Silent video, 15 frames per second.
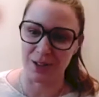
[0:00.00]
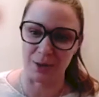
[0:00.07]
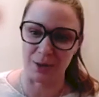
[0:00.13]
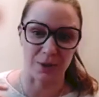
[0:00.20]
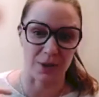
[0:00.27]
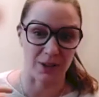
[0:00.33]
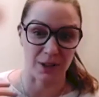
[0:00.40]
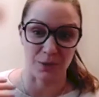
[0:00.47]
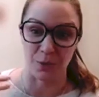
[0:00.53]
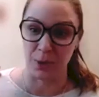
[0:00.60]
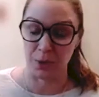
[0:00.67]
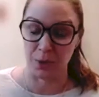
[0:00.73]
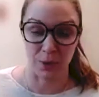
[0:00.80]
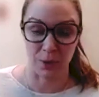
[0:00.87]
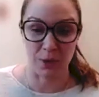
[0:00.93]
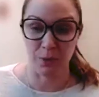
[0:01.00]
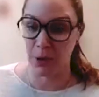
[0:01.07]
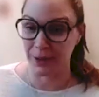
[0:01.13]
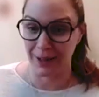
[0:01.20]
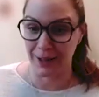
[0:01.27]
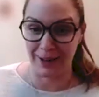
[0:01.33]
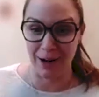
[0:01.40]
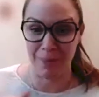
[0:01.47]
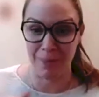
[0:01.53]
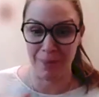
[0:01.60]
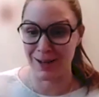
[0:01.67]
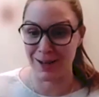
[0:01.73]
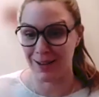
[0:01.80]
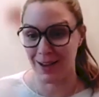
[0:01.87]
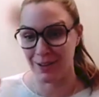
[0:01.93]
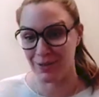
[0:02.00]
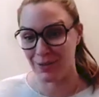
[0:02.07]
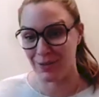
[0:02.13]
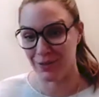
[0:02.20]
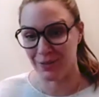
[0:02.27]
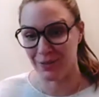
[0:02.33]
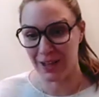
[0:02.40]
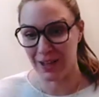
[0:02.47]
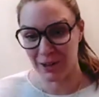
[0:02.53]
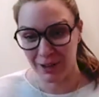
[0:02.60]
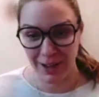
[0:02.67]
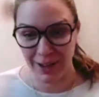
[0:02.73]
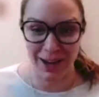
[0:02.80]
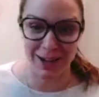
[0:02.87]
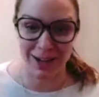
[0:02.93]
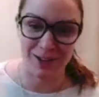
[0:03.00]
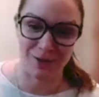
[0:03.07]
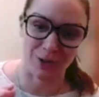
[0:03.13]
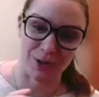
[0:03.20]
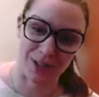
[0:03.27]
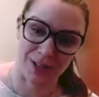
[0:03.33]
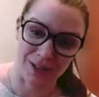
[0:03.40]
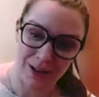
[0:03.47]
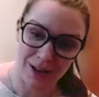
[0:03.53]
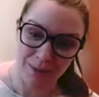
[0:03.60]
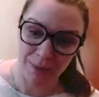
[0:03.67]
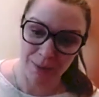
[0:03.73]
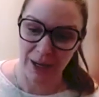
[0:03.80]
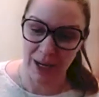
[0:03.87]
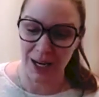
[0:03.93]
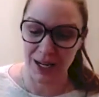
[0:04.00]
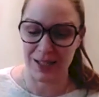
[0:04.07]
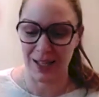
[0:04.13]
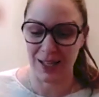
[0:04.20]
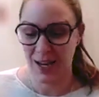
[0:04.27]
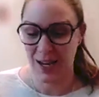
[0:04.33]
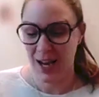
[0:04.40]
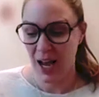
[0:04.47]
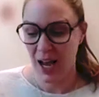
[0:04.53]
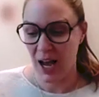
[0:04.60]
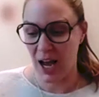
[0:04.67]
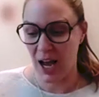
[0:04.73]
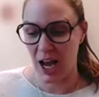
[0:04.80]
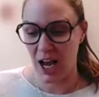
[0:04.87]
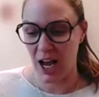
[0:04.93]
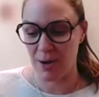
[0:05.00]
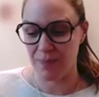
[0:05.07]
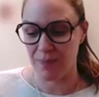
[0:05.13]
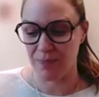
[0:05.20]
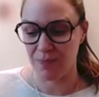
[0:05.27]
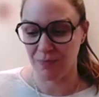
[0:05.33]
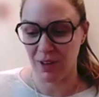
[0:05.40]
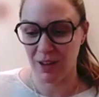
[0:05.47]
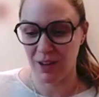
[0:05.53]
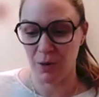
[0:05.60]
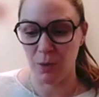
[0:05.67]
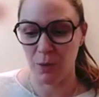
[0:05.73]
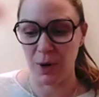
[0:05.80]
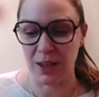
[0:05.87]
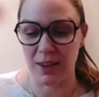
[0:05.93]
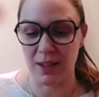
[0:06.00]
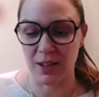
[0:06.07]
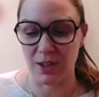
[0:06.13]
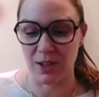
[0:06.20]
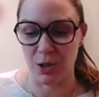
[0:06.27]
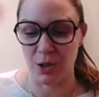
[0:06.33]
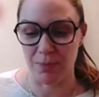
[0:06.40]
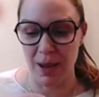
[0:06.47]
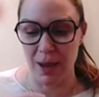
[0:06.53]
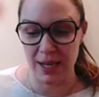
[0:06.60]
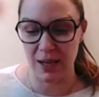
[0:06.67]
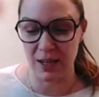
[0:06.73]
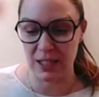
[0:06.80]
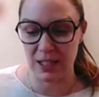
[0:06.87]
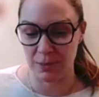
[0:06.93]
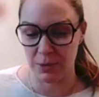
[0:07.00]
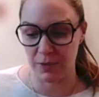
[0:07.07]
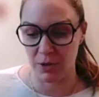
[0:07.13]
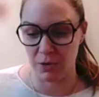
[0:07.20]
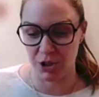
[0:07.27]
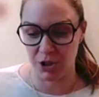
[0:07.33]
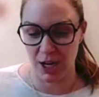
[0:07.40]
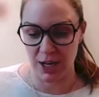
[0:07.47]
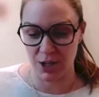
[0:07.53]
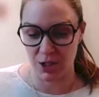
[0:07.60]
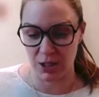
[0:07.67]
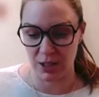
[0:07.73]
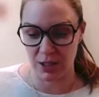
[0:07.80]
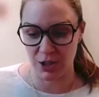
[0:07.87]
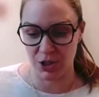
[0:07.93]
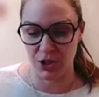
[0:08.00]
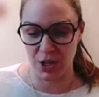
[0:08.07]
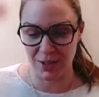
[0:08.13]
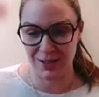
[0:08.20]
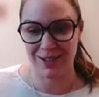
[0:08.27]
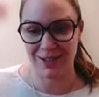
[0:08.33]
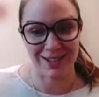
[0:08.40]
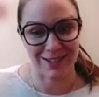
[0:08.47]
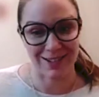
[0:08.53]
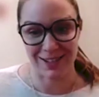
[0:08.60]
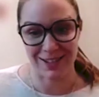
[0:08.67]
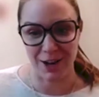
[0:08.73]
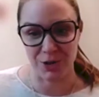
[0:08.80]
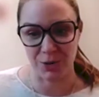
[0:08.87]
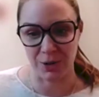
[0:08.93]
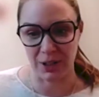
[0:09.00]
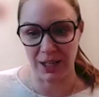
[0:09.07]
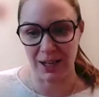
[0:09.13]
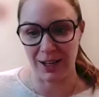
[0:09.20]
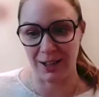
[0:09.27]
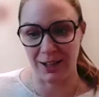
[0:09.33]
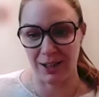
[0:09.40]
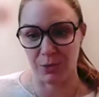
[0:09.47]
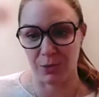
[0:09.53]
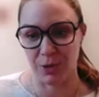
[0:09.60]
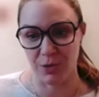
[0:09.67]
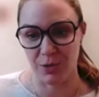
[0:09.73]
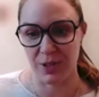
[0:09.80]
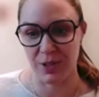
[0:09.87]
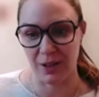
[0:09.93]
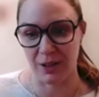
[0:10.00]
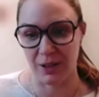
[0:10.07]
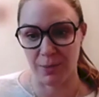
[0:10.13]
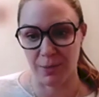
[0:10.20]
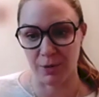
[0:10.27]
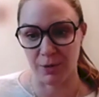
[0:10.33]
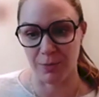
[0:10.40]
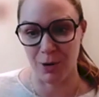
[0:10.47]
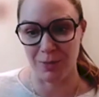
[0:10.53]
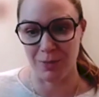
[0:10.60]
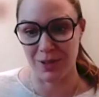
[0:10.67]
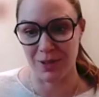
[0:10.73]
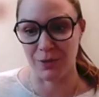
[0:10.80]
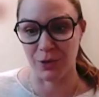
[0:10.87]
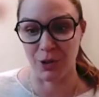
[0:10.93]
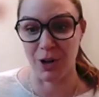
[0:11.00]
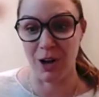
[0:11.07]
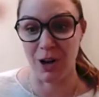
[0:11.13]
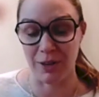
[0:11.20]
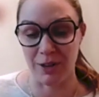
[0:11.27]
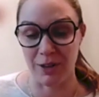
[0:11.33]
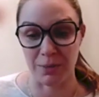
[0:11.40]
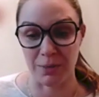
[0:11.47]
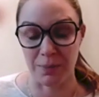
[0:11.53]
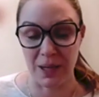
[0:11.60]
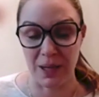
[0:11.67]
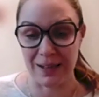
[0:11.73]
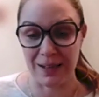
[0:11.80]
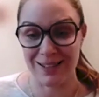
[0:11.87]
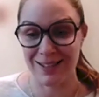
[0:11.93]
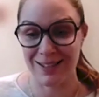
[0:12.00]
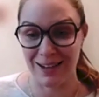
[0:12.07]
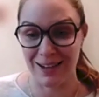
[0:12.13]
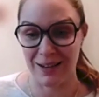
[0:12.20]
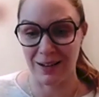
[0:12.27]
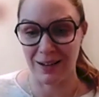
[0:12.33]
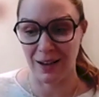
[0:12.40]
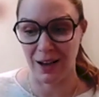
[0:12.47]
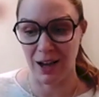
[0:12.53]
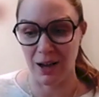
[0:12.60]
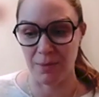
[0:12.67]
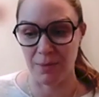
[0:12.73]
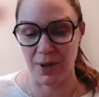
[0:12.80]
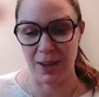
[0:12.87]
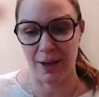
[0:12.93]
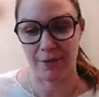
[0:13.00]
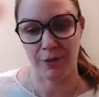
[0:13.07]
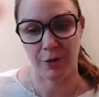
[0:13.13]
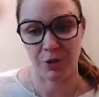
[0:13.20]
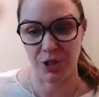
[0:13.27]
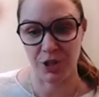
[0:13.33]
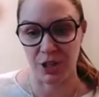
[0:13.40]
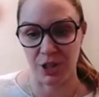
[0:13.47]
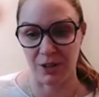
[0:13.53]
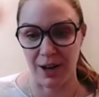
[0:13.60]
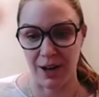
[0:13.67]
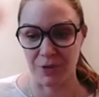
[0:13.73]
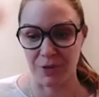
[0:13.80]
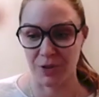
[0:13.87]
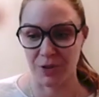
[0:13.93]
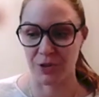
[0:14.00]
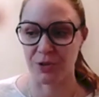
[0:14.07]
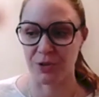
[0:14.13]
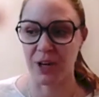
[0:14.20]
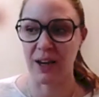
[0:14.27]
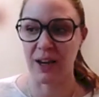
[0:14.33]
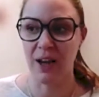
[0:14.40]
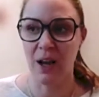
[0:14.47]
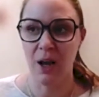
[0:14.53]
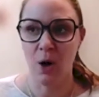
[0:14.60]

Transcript: So really re- reworking our mindset of hearing aids versus implants. Um, with making some of those changes just to the scheduling and then reducing the number of appointments overall that are being seen um, in that first year after surgery